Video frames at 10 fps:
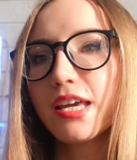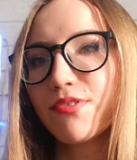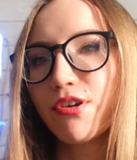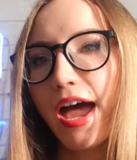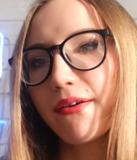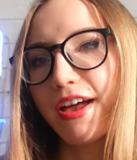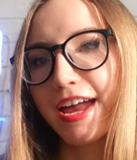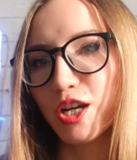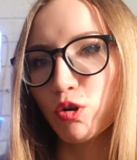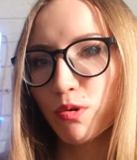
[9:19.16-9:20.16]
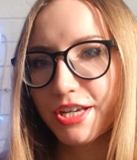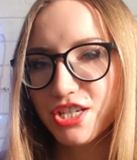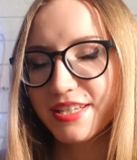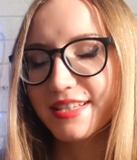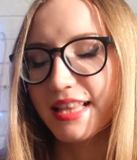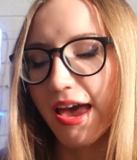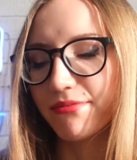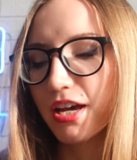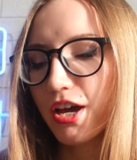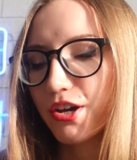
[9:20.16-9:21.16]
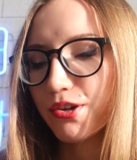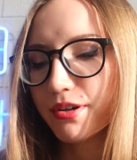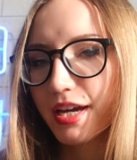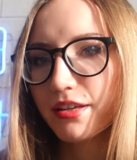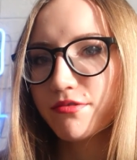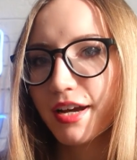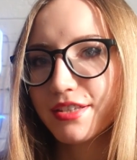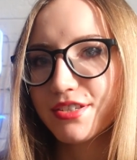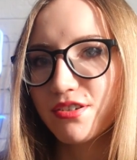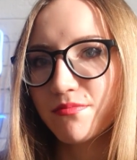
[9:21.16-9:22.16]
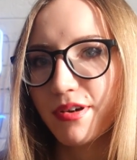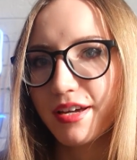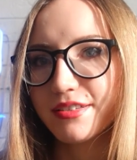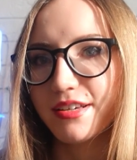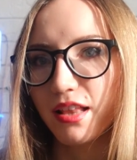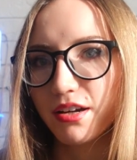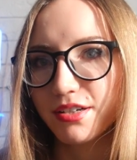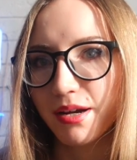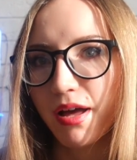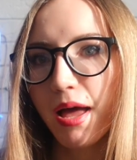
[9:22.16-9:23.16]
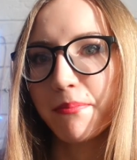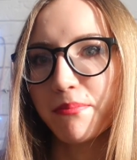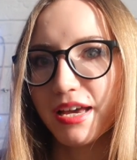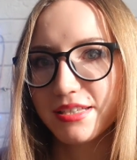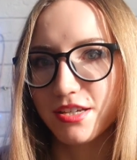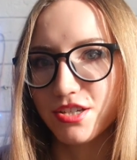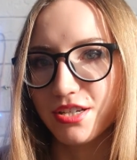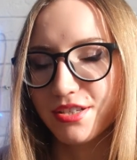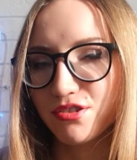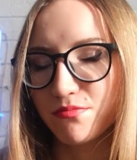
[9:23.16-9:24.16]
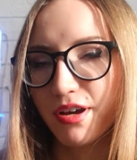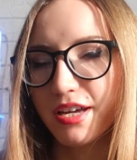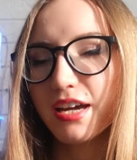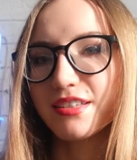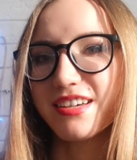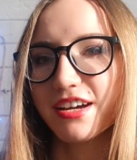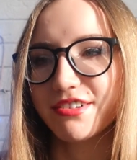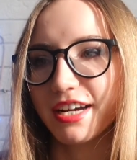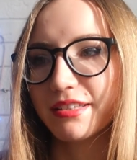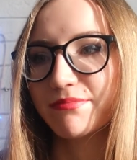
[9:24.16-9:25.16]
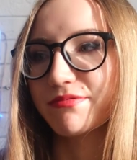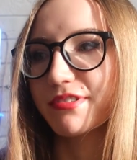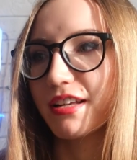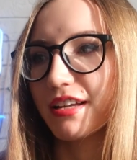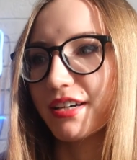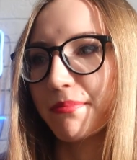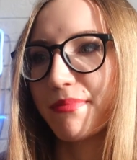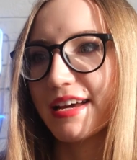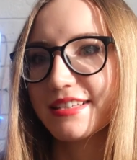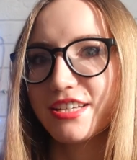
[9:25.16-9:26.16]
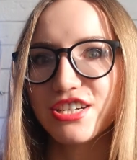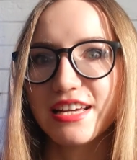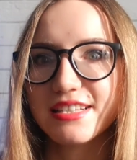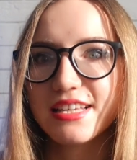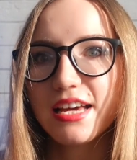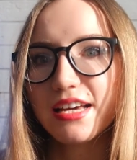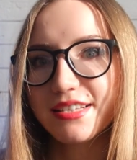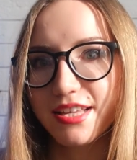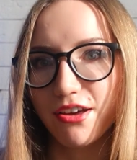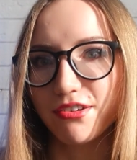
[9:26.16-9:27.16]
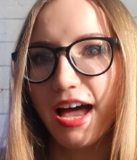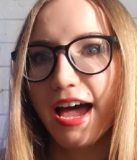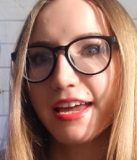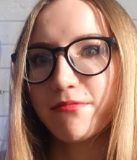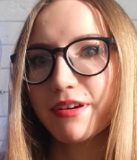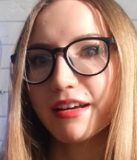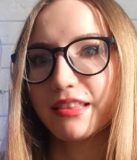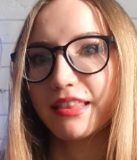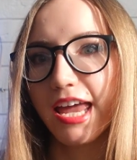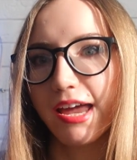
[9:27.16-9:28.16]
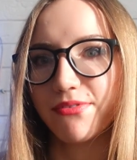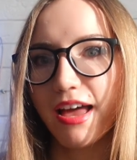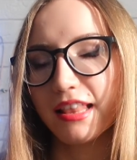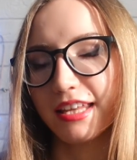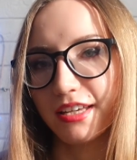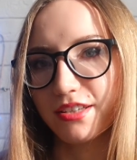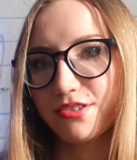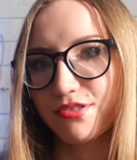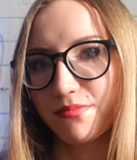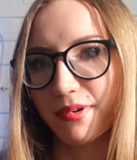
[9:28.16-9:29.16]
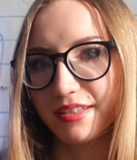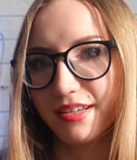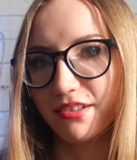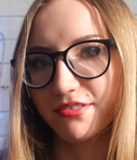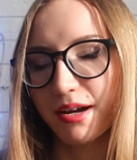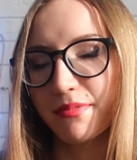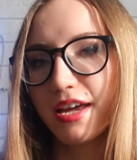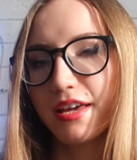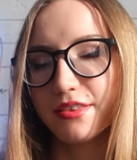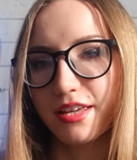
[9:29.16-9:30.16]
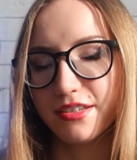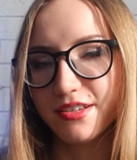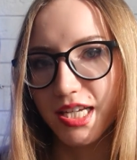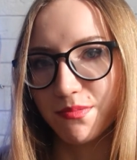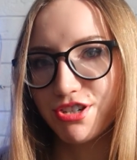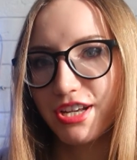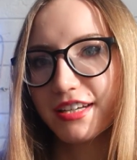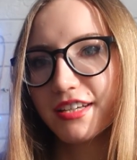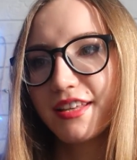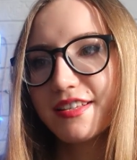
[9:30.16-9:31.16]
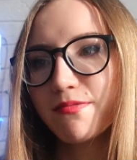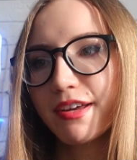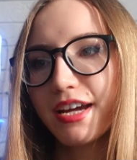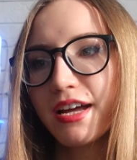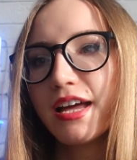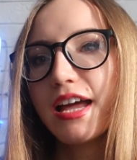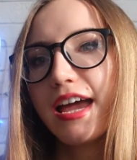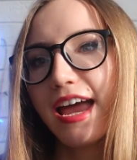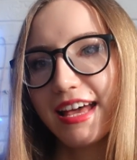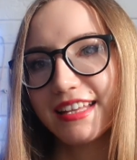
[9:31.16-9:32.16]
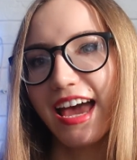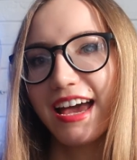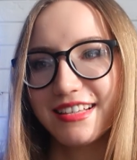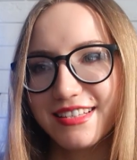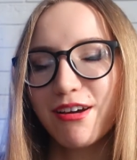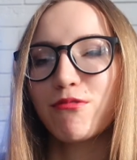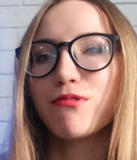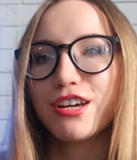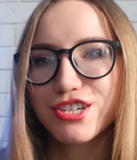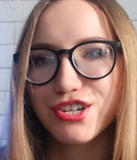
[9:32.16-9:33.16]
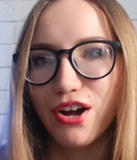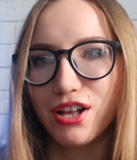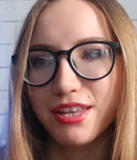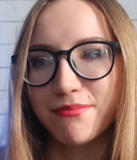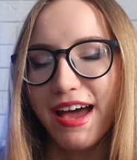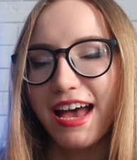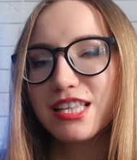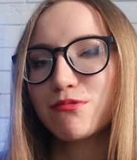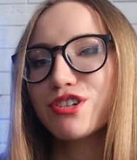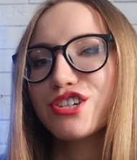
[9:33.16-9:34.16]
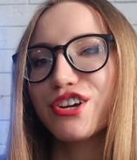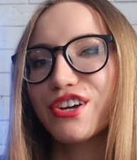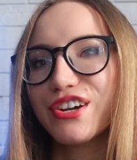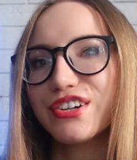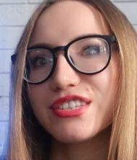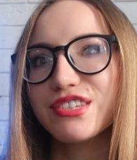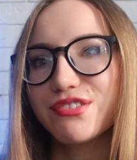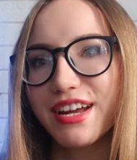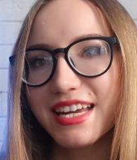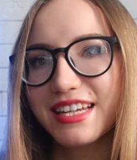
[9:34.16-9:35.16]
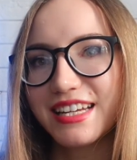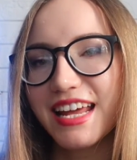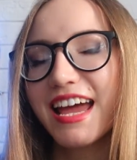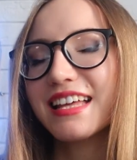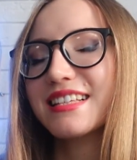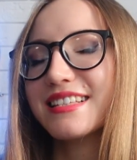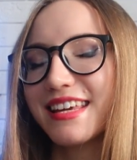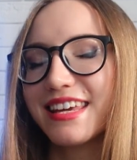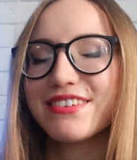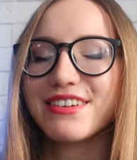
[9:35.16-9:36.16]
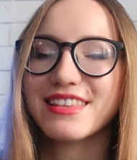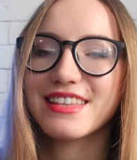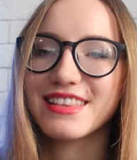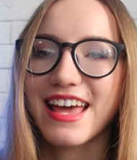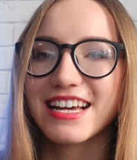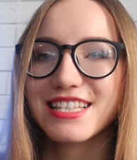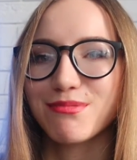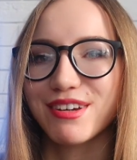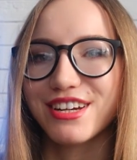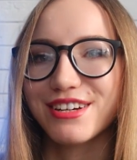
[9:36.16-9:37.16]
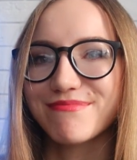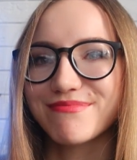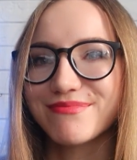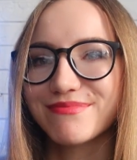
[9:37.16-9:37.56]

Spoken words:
if you have any questions left, you can write to my Telegram messages, to my direct Telegram messages. So I will leave a link to my Telegram in the description under this video. And guys, wish you all the best, wish you good trading and see you in the next video.